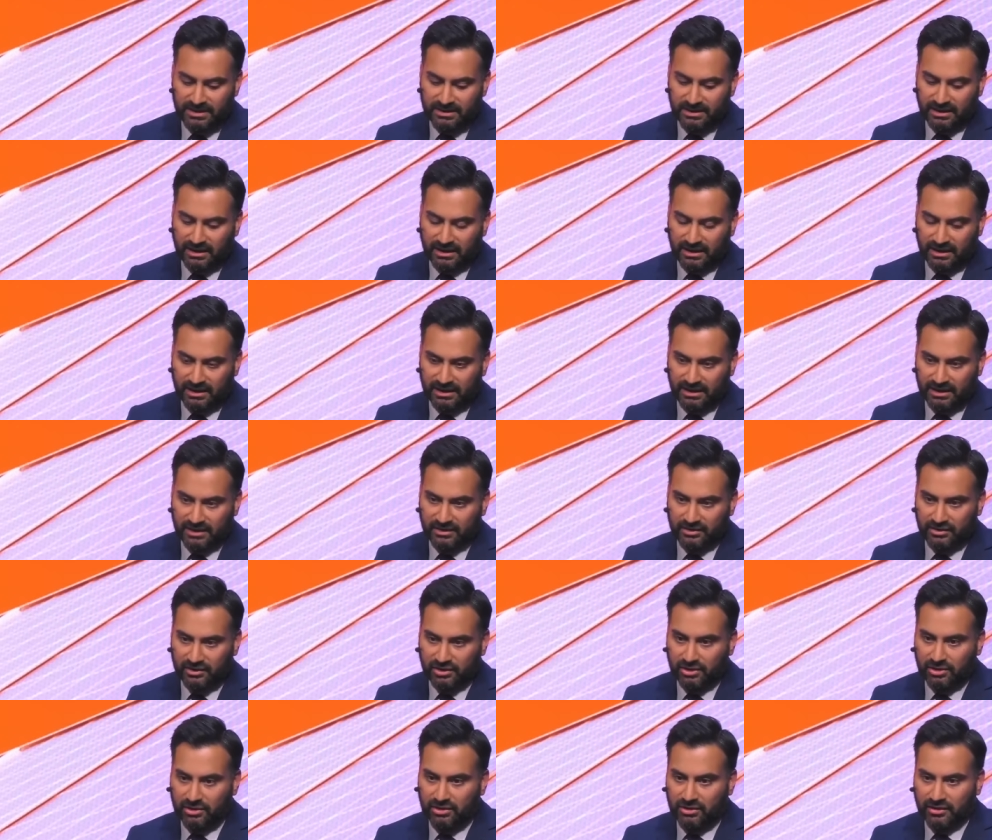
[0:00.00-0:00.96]

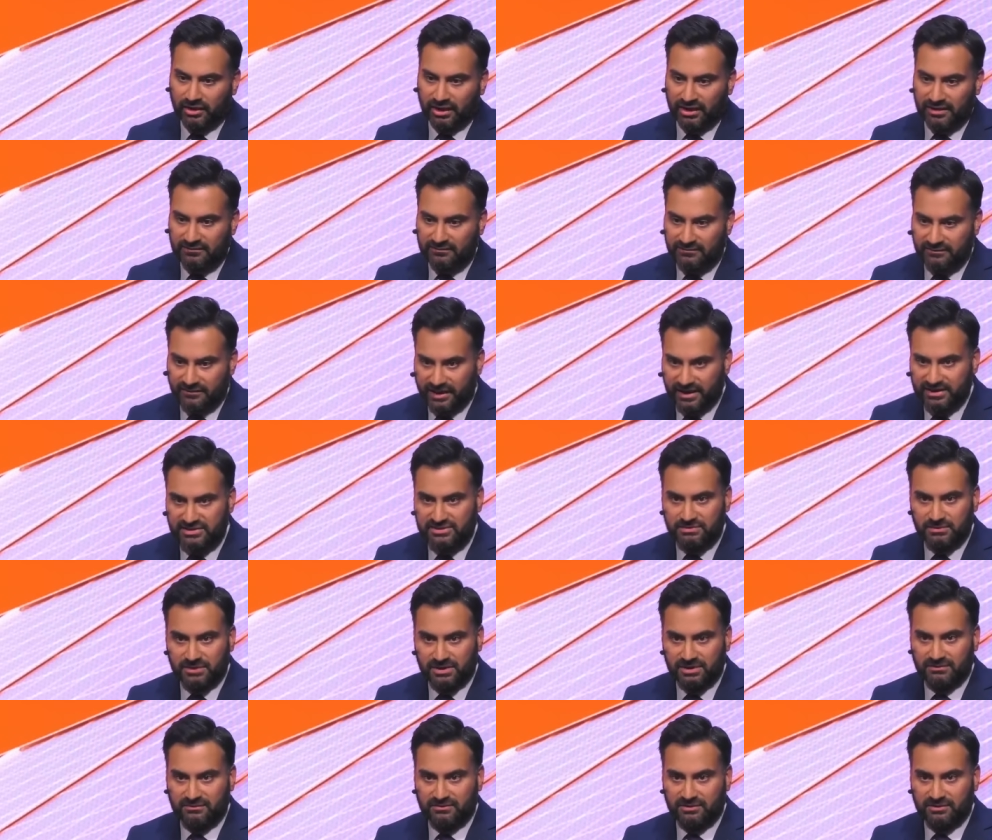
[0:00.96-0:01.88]
The investment